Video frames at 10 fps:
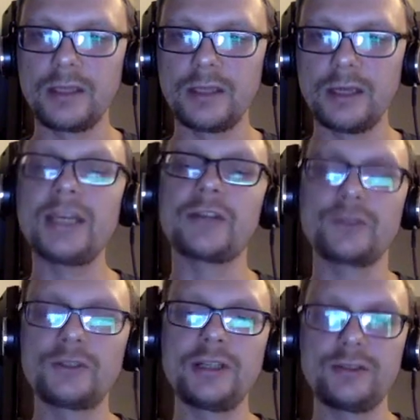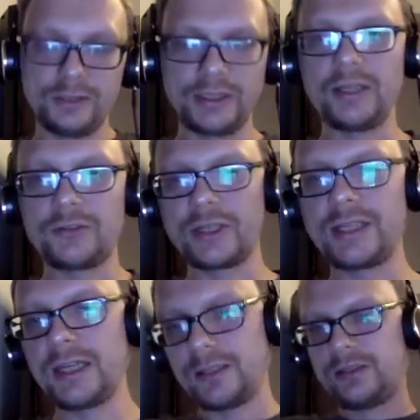Yeah. So so
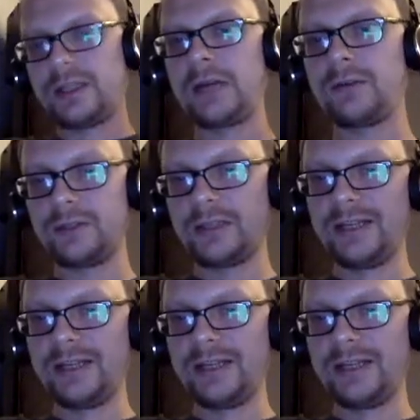again, Darren